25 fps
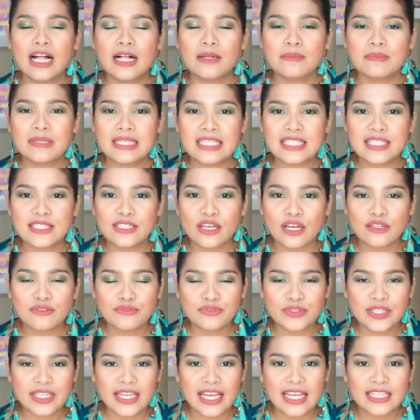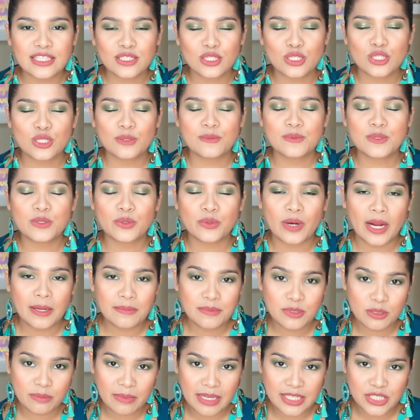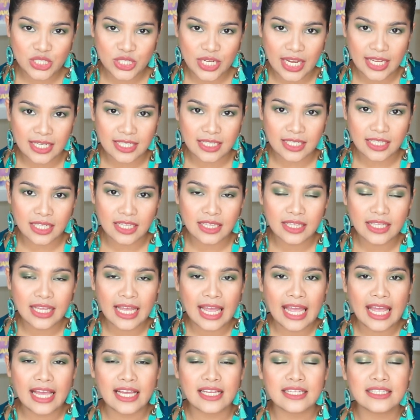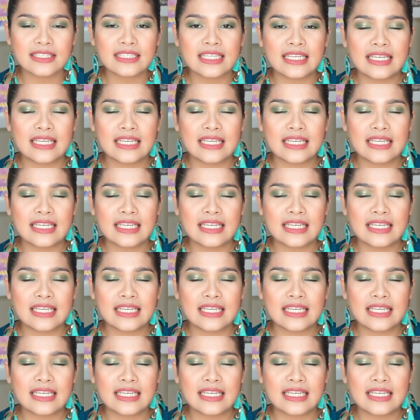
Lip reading: Please don't forget to subscribe to my channel and